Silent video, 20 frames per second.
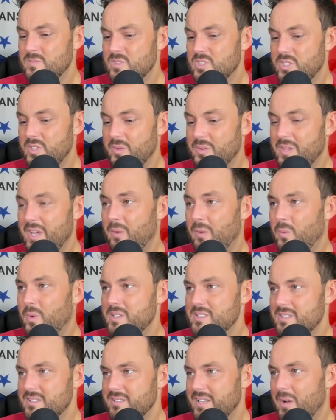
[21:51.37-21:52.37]
You know, that
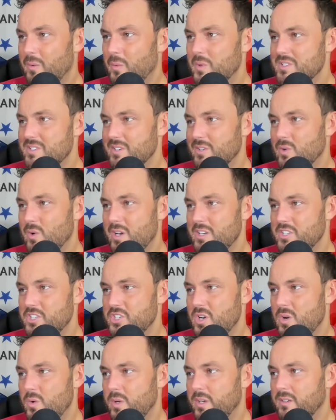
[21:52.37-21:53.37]
wasn't a great show.